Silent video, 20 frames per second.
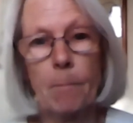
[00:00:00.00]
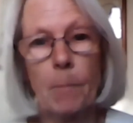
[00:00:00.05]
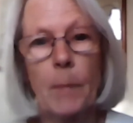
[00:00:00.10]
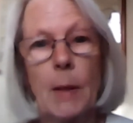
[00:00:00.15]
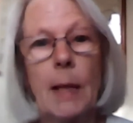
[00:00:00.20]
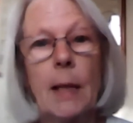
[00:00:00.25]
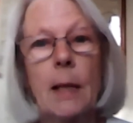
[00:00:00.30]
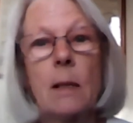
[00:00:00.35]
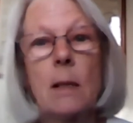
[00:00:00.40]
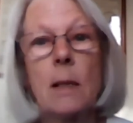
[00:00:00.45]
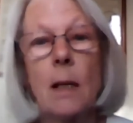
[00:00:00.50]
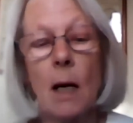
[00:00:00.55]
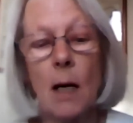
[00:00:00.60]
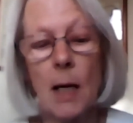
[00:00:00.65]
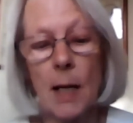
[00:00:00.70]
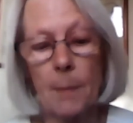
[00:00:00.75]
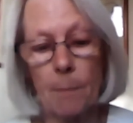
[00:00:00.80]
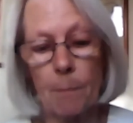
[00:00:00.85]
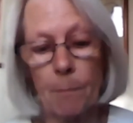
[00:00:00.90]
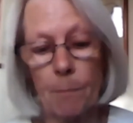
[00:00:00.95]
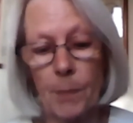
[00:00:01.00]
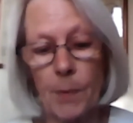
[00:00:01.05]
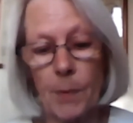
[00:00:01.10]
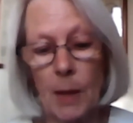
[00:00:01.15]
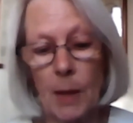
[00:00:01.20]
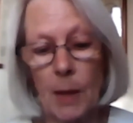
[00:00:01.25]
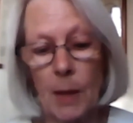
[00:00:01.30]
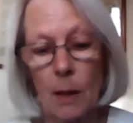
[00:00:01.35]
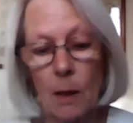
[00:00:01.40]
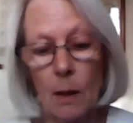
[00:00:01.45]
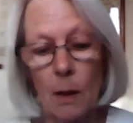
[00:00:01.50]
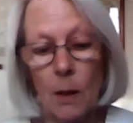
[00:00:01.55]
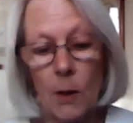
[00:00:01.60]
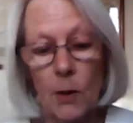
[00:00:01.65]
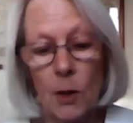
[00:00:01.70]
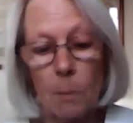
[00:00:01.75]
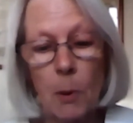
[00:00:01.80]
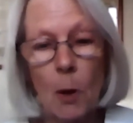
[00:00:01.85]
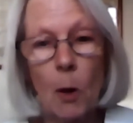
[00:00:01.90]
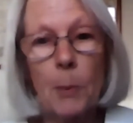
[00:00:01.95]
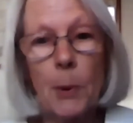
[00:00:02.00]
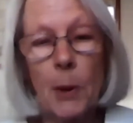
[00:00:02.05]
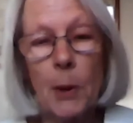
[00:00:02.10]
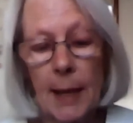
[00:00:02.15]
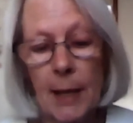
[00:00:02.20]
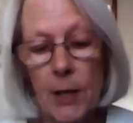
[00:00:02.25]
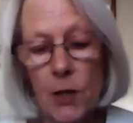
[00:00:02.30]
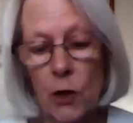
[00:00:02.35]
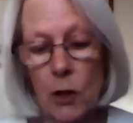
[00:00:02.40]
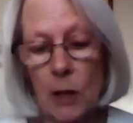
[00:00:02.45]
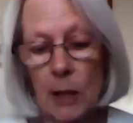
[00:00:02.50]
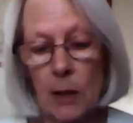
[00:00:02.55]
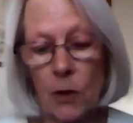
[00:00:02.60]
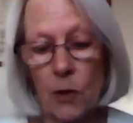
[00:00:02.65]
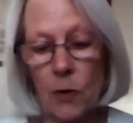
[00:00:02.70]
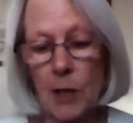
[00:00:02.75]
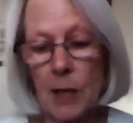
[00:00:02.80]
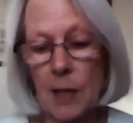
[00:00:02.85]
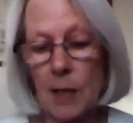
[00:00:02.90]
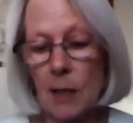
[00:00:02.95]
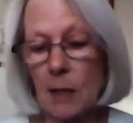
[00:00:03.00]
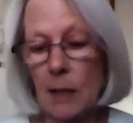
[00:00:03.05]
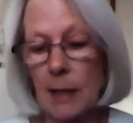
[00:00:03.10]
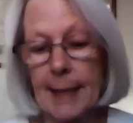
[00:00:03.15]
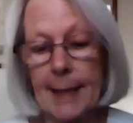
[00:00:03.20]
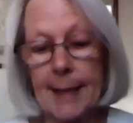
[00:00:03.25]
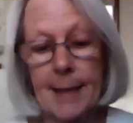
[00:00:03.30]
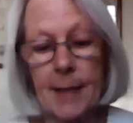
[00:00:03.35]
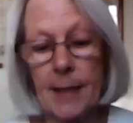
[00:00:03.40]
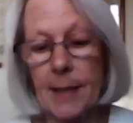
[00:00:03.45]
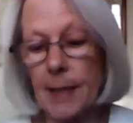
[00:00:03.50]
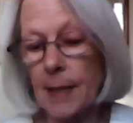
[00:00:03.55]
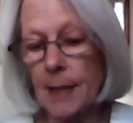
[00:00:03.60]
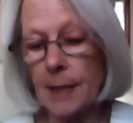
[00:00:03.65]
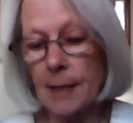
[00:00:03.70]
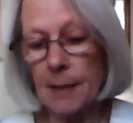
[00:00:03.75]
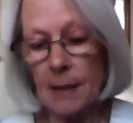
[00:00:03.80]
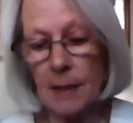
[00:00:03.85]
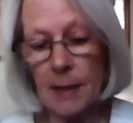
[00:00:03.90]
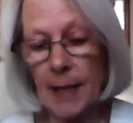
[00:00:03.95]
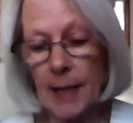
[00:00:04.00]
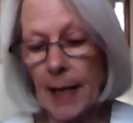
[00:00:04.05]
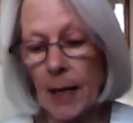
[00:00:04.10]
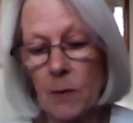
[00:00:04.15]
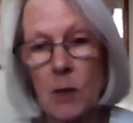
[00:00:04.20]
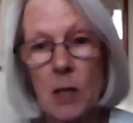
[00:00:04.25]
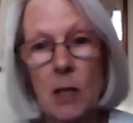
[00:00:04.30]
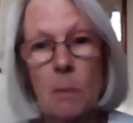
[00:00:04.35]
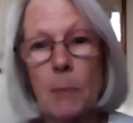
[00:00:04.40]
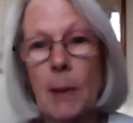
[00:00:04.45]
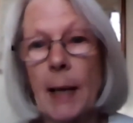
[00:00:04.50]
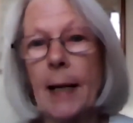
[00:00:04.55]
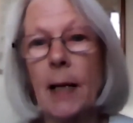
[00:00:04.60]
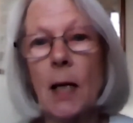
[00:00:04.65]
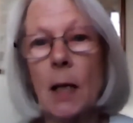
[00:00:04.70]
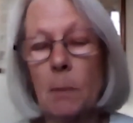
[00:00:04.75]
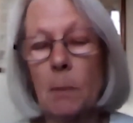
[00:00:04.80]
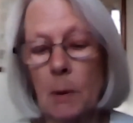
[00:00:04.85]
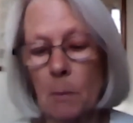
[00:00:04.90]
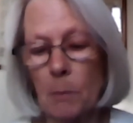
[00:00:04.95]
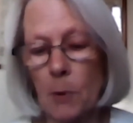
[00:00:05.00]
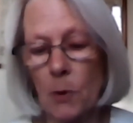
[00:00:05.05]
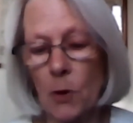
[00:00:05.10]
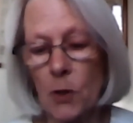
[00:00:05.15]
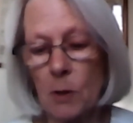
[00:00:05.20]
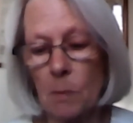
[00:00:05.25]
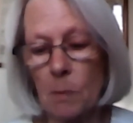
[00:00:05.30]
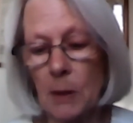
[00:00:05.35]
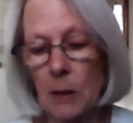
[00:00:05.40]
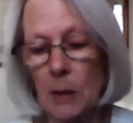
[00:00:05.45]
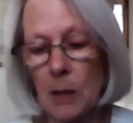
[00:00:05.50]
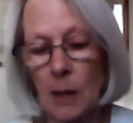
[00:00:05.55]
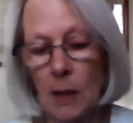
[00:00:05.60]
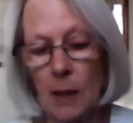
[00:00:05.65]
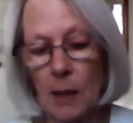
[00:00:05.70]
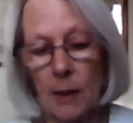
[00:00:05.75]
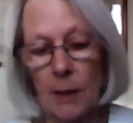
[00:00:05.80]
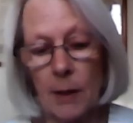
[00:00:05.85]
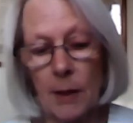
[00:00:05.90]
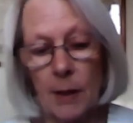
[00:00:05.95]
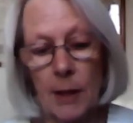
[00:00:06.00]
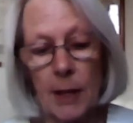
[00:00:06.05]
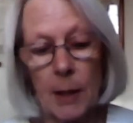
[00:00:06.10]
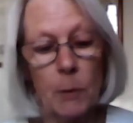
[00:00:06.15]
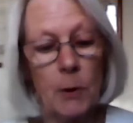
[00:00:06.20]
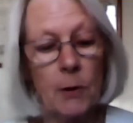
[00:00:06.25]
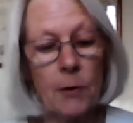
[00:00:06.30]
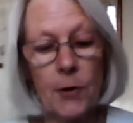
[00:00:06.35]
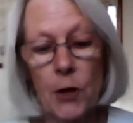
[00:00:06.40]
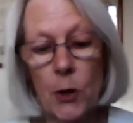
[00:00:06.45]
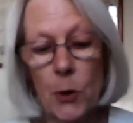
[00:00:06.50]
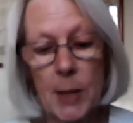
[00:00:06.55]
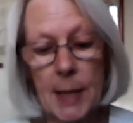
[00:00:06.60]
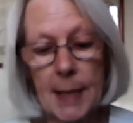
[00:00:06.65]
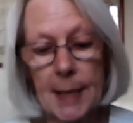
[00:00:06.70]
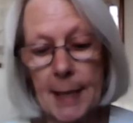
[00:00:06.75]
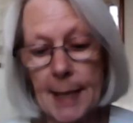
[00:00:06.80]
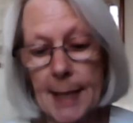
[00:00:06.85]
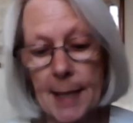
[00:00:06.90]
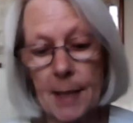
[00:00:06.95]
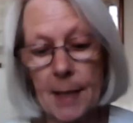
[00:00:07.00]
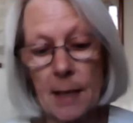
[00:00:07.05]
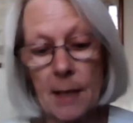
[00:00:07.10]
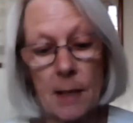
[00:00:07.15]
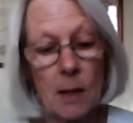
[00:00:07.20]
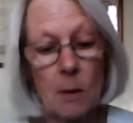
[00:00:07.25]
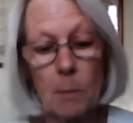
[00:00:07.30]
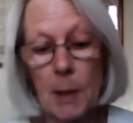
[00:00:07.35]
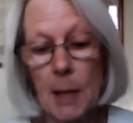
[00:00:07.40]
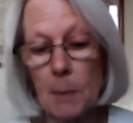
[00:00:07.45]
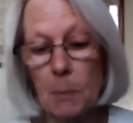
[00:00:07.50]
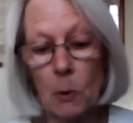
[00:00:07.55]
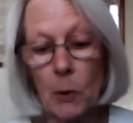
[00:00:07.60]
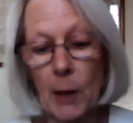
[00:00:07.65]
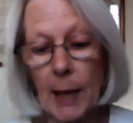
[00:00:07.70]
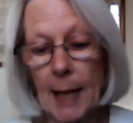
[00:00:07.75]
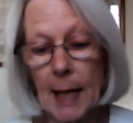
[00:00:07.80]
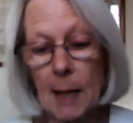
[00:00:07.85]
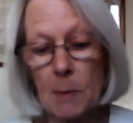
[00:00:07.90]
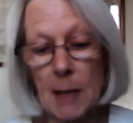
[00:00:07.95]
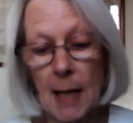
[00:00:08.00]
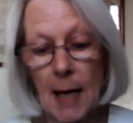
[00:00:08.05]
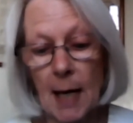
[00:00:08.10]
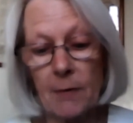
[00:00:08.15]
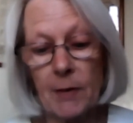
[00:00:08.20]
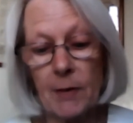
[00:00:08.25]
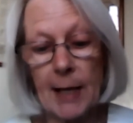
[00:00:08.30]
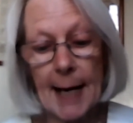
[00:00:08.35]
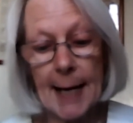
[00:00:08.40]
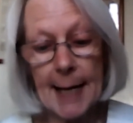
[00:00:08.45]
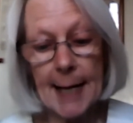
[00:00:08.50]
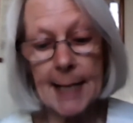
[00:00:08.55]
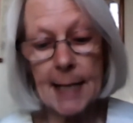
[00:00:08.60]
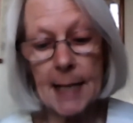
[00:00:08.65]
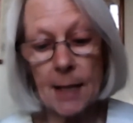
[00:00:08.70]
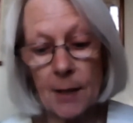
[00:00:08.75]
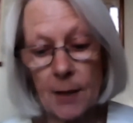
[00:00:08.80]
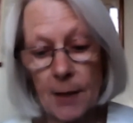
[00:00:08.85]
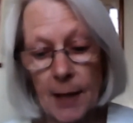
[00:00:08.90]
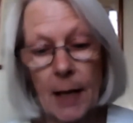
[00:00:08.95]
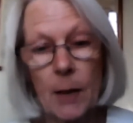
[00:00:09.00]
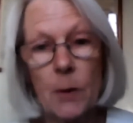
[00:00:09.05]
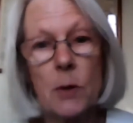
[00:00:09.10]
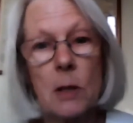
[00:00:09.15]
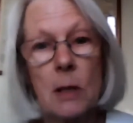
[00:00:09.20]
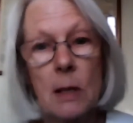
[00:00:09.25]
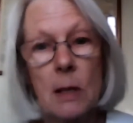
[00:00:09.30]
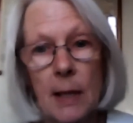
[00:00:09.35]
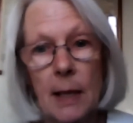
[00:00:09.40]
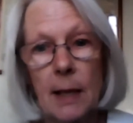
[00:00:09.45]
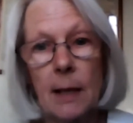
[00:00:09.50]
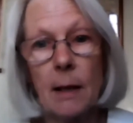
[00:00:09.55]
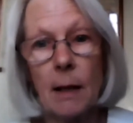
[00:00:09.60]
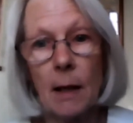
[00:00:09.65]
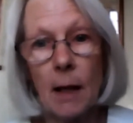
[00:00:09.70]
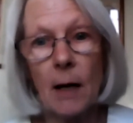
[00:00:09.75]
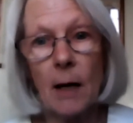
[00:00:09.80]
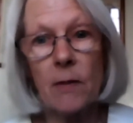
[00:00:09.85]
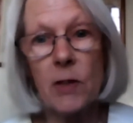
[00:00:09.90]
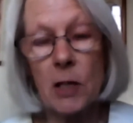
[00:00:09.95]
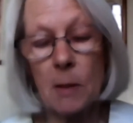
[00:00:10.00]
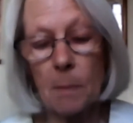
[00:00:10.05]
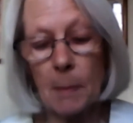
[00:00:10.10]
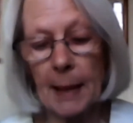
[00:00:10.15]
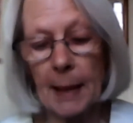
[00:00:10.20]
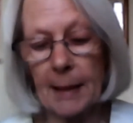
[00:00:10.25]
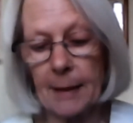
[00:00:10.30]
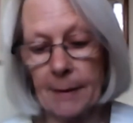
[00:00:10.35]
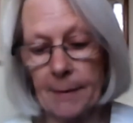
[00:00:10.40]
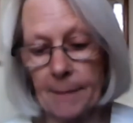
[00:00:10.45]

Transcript: In time, the population increased, cities and towns sprang up and prospered. There were few diseases, and people came to have an 80,000-year lifespan.